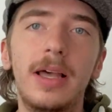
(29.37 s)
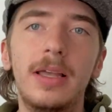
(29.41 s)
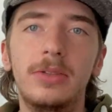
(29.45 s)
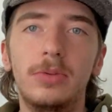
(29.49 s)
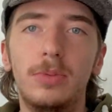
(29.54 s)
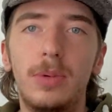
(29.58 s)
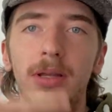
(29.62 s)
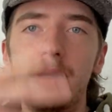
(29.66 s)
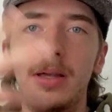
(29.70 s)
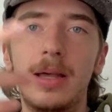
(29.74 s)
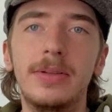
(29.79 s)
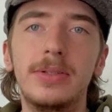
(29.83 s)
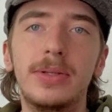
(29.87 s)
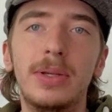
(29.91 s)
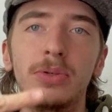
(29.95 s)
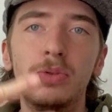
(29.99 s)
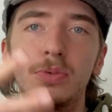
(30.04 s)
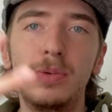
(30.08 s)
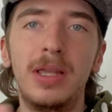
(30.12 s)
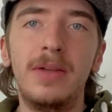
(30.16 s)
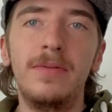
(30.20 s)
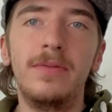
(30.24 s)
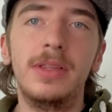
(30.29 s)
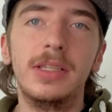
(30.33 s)
as I was
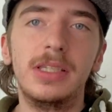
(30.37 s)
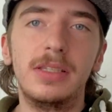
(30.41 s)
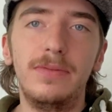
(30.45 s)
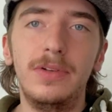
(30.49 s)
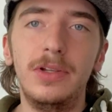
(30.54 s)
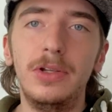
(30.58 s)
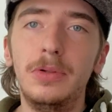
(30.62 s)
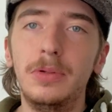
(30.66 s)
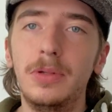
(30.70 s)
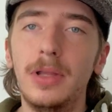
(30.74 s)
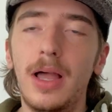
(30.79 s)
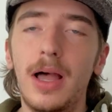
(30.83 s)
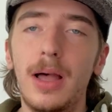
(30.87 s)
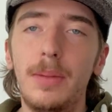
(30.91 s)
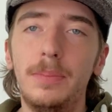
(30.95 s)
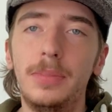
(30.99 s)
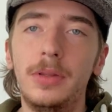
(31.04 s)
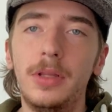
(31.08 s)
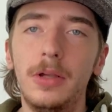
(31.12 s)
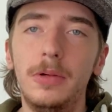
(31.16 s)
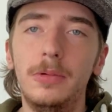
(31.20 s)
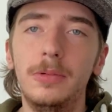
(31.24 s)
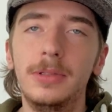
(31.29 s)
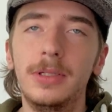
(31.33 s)
waiting for this video to
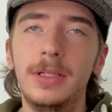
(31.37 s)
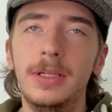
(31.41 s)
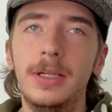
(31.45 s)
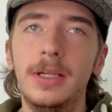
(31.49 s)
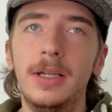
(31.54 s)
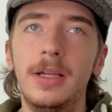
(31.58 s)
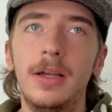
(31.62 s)
upload.